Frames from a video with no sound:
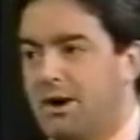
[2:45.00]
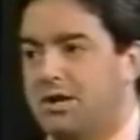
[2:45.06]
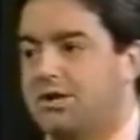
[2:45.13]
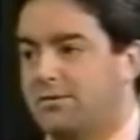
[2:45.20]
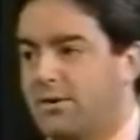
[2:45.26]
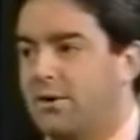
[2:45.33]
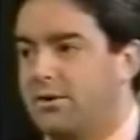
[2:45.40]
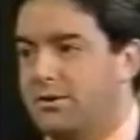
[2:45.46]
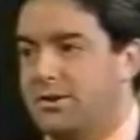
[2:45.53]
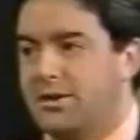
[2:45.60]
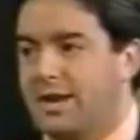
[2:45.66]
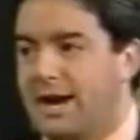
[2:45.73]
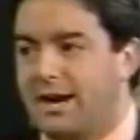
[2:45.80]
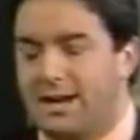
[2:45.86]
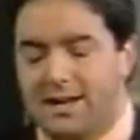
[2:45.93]
much further
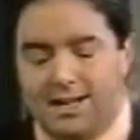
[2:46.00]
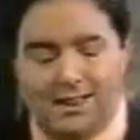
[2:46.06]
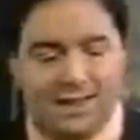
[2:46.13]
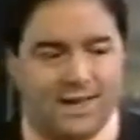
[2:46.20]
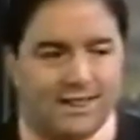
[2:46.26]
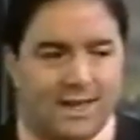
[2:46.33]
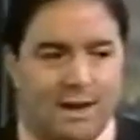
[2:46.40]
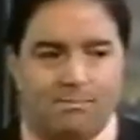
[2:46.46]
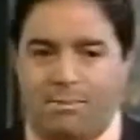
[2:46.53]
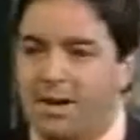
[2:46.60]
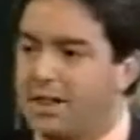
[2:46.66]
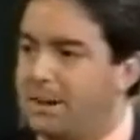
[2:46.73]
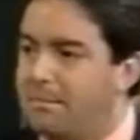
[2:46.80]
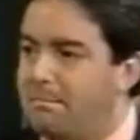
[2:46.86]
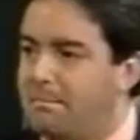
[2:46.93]
than that. Let that
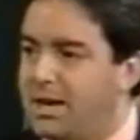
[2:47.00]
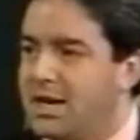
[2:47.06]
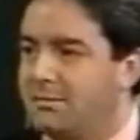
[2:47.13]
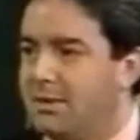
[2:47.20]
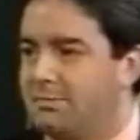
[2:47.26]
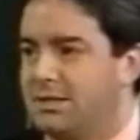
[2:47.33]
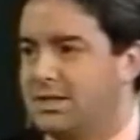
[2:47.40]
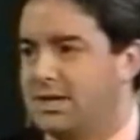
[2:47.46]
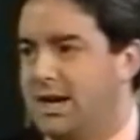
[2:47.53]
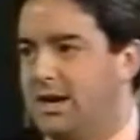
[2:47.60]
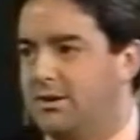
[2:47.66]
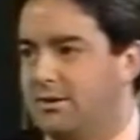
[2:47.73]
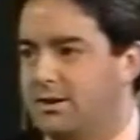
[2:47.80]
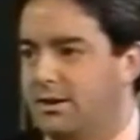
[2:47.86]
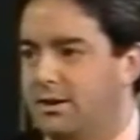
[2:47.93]
be the minimum
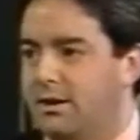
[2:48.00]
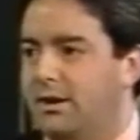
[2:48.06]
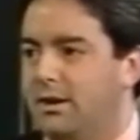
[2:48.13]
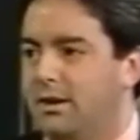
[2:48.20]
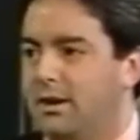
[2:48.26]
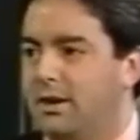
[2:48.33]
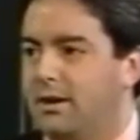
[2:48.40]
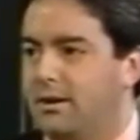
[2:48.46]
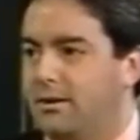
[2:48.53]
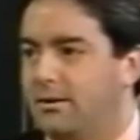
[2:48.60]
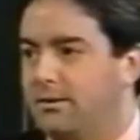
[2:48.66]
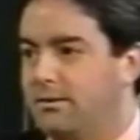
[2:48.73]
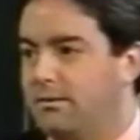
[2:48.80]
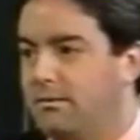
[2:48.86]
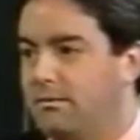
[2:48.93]
standard. And point out here
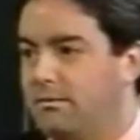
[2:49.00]
that, that